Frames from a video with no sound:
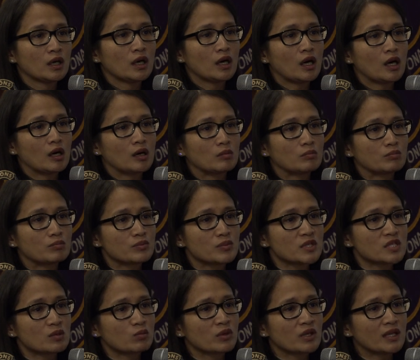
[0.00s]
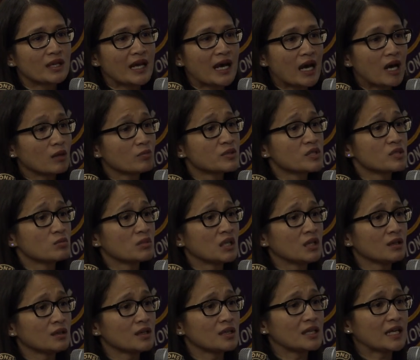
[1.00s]
Um, someone that helps
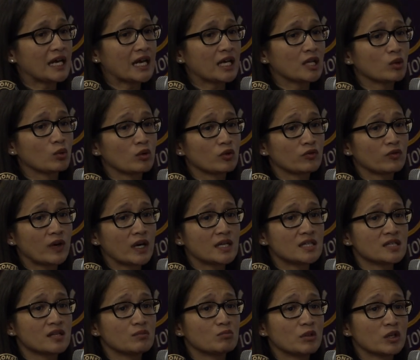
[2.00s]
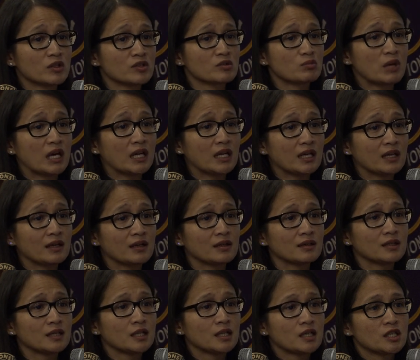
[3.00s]
me in the annual fund and Mills Mania,
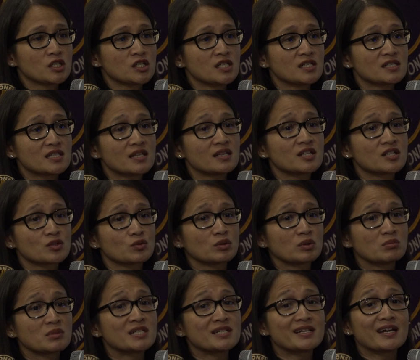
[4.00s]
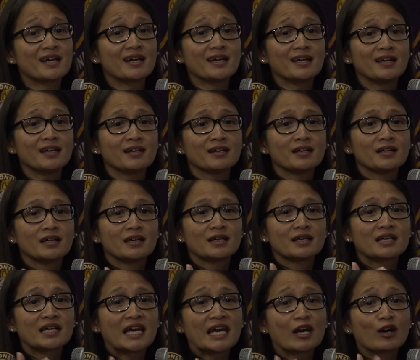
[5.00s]
she's in this room today,
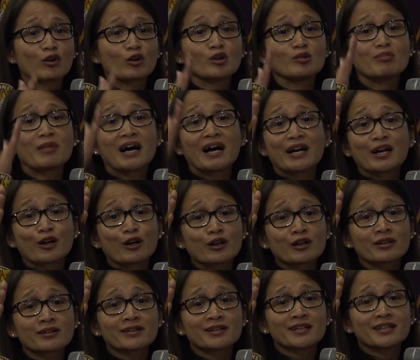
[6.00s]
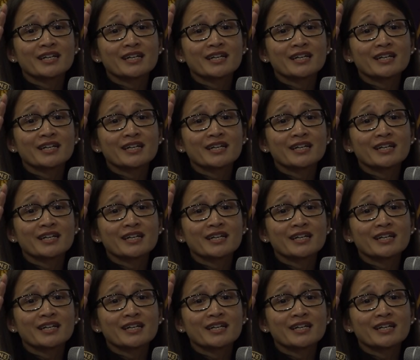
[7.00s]
Carol Meyer.